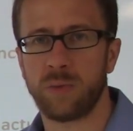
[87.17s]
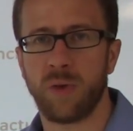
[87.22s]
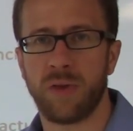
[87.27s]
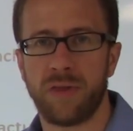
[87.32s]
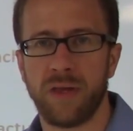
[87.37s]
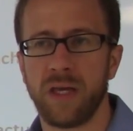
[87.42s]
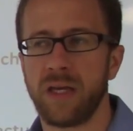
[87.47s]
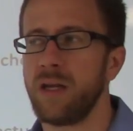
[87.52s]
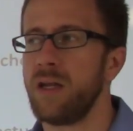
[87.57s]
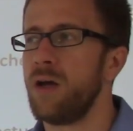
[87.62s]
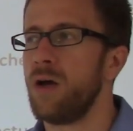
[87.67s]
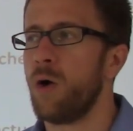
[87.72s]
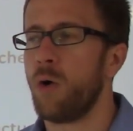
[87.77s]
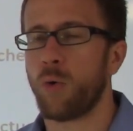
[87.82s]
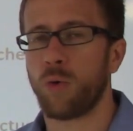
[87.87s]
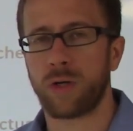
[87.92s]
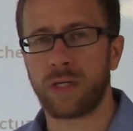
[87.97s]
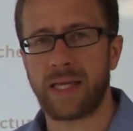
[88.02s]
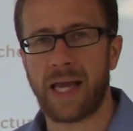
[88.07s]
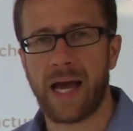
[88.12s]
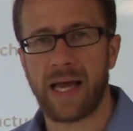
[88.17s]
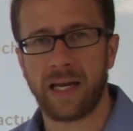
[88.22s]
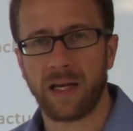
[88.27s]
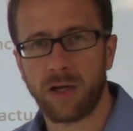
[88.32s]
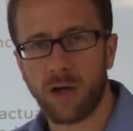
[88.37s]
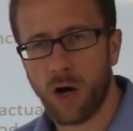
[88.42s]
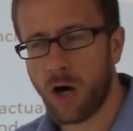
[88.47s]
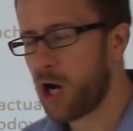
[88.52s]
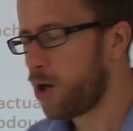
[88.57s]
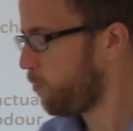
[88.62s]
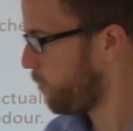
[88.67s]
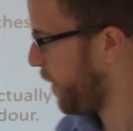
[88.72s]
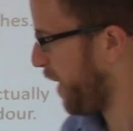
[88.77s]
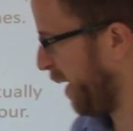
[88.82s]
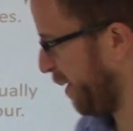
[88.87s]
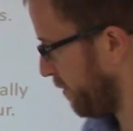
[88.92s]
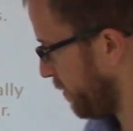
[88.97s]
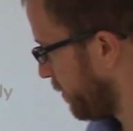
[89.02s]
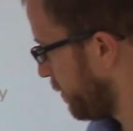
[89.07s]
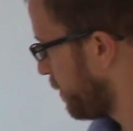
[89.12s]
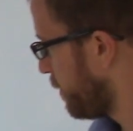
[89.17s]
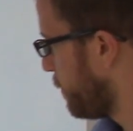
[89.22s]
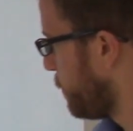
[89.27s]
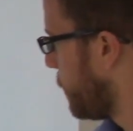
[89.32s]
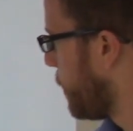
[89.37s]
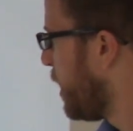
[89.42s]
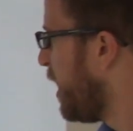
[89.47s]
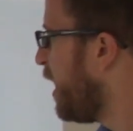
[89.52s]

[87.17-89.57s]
within organic compounds.